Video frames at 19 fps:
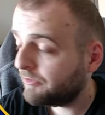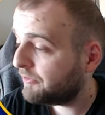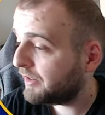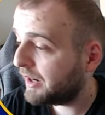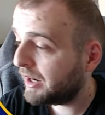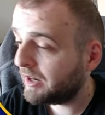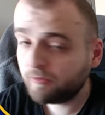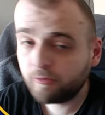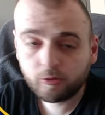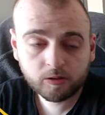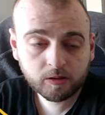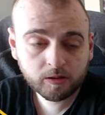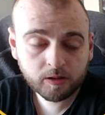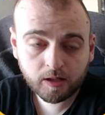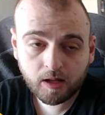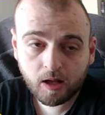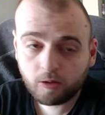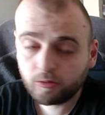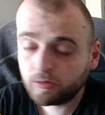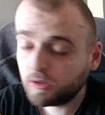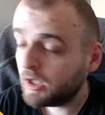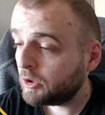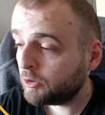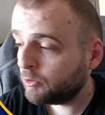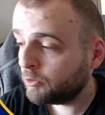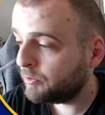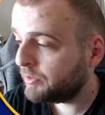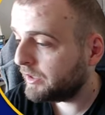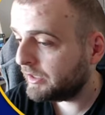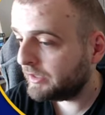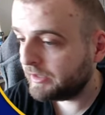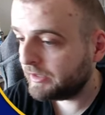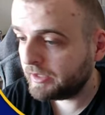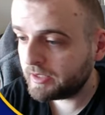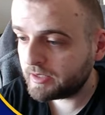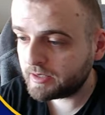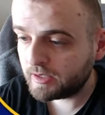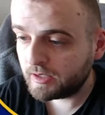Frankfurt turn out to be
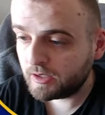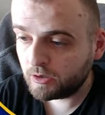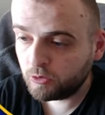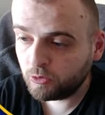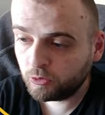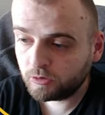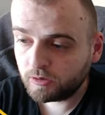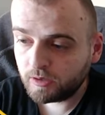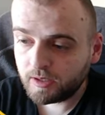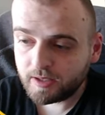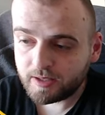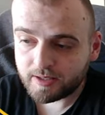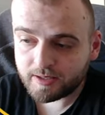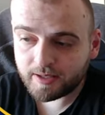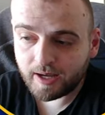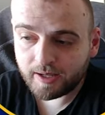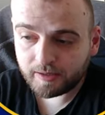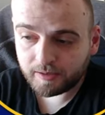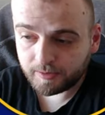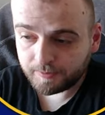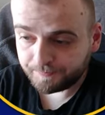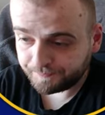this good side.